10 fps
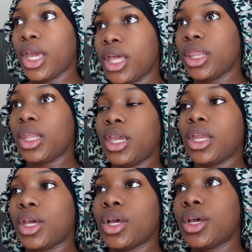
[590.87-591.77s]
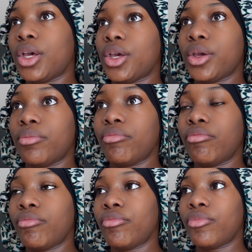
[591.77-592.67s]
And then um,
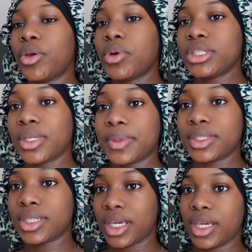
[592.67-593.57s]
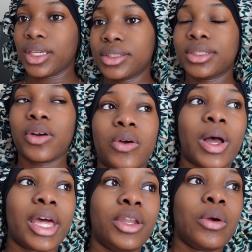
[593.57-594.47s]
we wanted something to eat. So
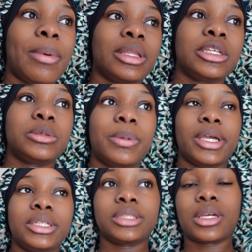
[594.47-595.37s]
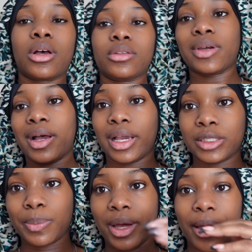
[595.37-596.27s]
I knew about this place called The Hot
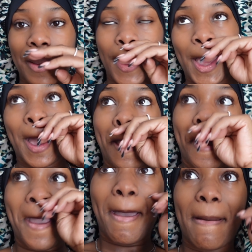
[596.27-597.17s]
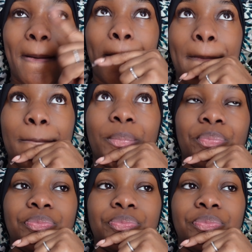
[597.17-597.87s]
Spot. Um...